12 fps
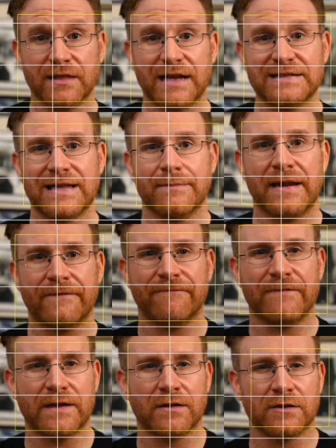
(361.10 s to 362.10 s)
lights that may
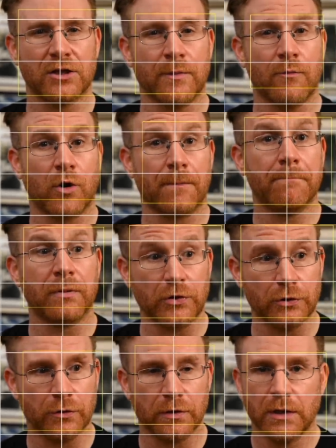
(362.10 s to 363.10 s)
feel a little bit more
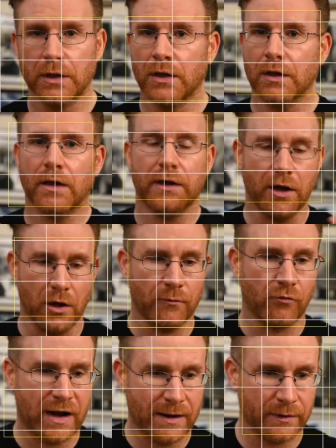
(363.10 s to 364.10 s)
blue. I know I'm
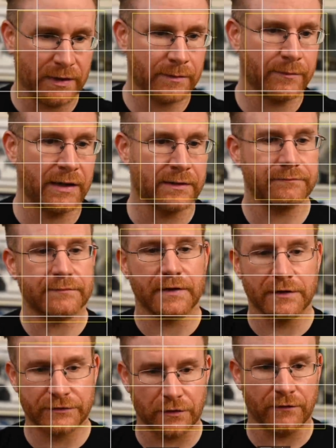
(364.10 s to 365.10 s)
rambling, but
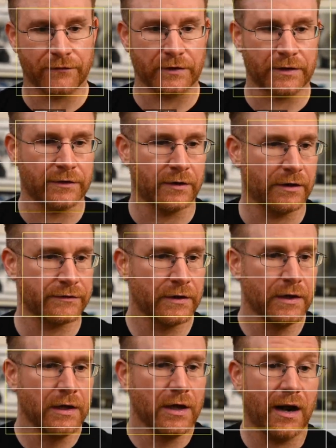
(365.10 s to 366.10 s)
it's all for good cause.
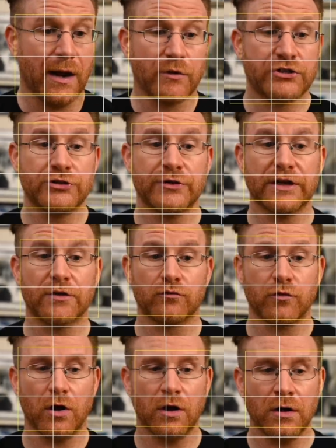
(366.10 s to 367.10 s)
All right, we're shooting in
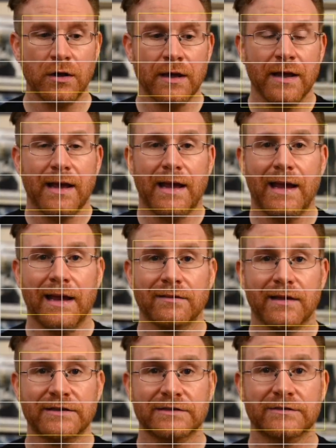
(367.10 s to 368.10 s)
RAW. And
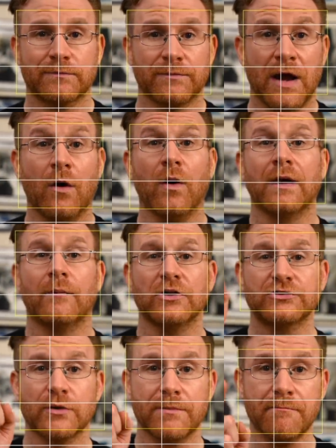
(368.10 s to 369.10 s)
and I'm
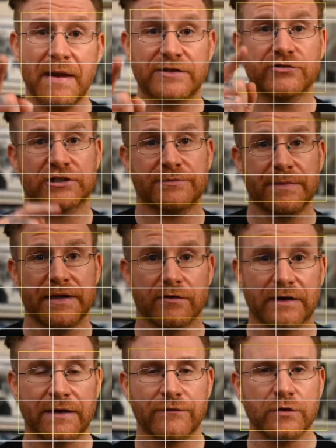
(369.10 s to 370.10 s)
also in matrix
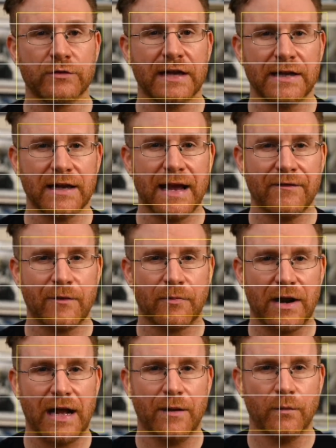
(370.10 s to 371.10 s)
metering. If you tend to have a
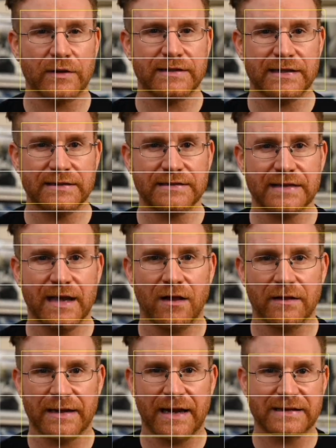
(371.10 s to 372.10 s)
problem with TTL
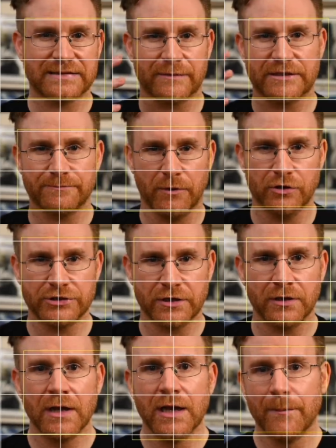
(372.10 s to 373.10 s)
and getting some
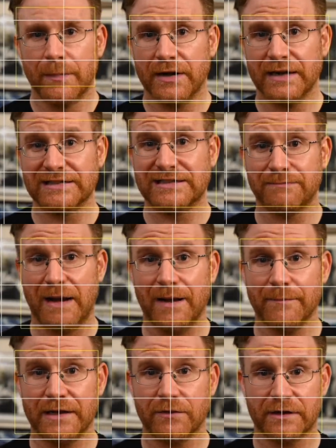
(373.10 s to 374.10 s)
exposure, put it in spot
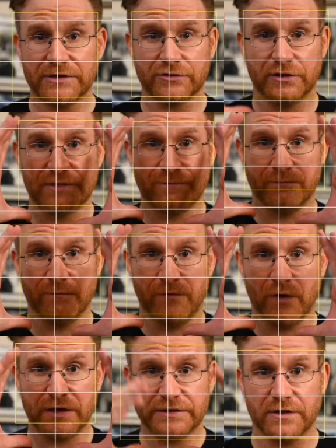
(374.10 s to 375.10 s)
metering so it's
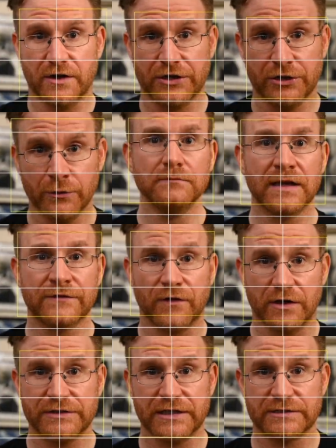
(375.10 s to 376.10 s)
focused on you as
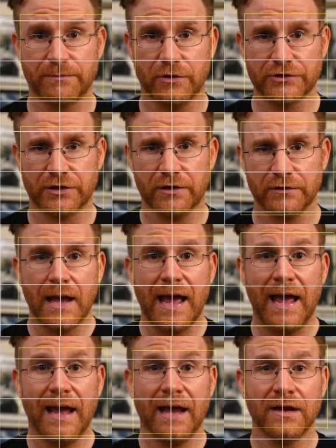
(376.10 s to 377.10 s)
far as the exposure goes,
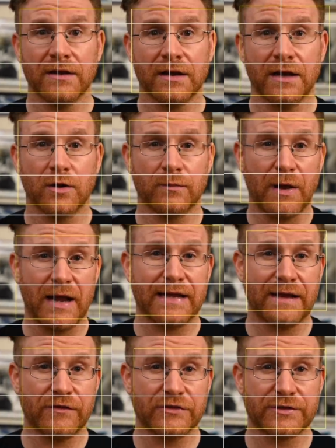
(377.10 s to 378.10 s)
and it'll probably
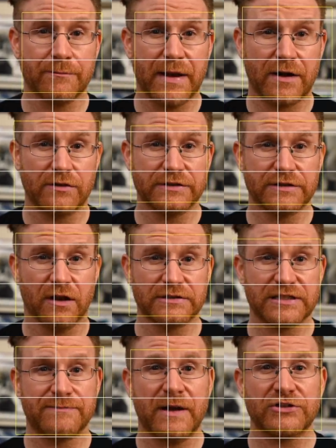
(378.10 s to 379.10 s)
give you some better results,
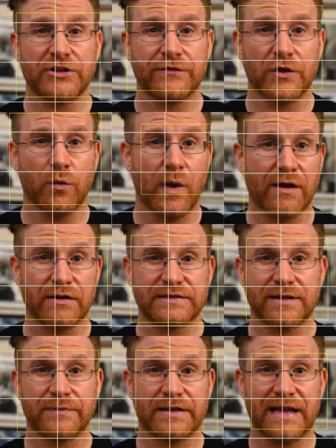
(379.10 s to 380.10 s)
especially if you're wearing
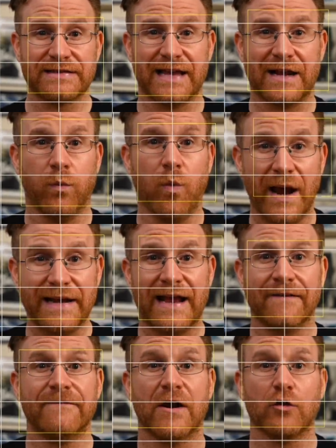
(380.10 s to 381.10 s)
something that's like white
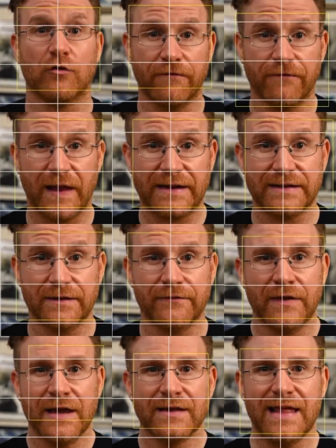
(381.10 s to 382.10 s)
and very reflective.
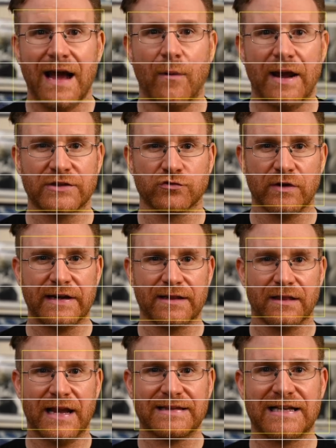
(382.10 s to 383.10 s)
That way it's reading the
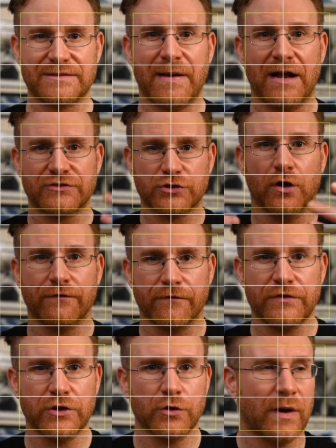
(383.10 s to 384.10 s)
light that's bouncing off of
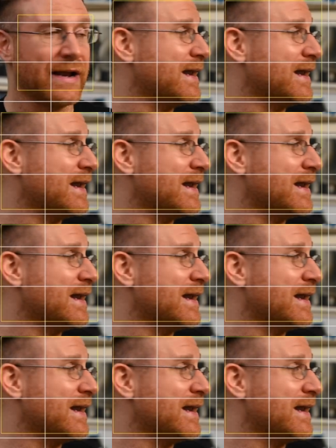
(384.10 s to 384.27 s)
you and